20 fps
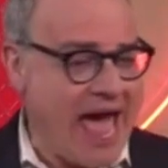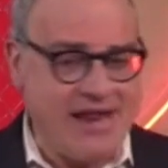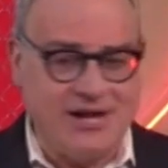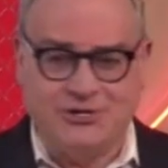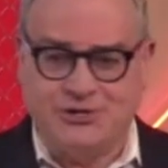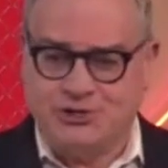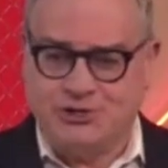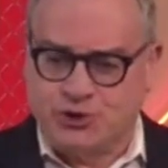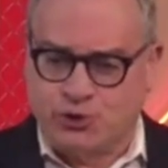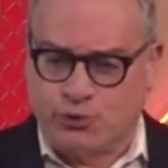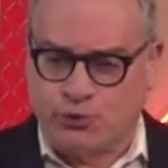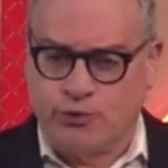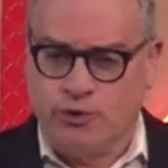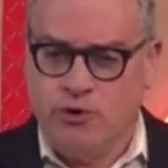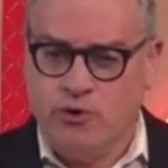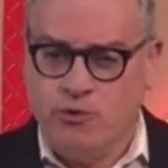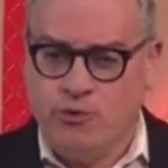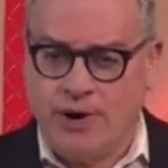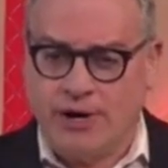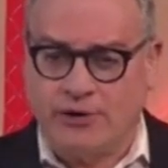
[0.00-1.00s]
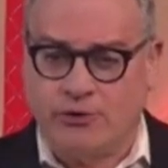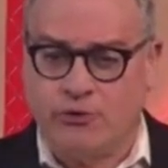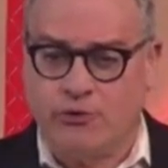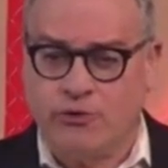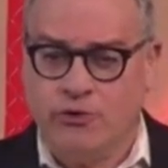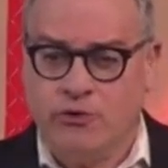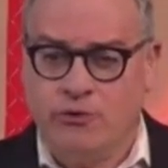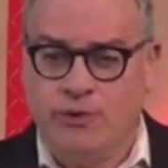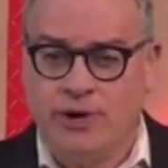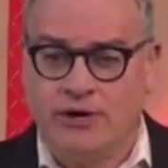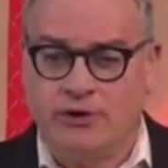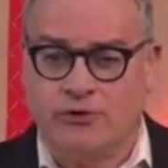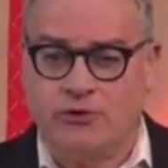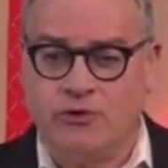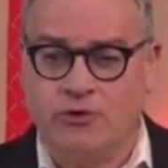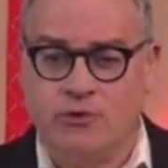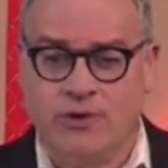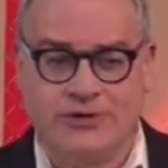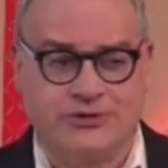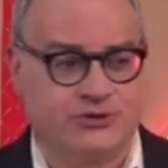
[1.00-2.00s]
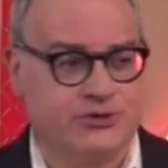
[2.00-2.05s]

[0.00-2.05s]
and it just grew and grew and grew.